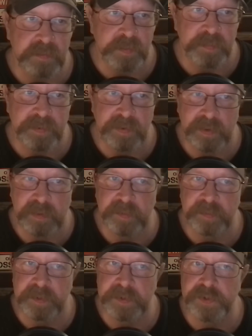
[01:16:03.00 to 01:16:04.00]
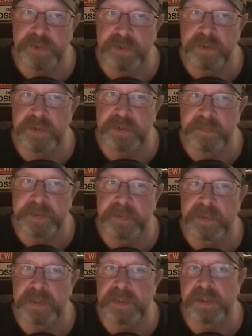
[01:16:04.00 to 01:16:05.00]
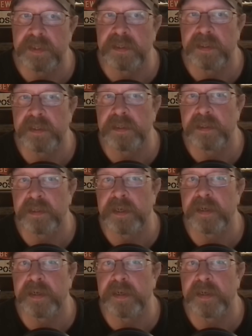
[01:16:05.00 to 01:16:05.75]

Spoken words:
we probably shouldn't just be releasing it into the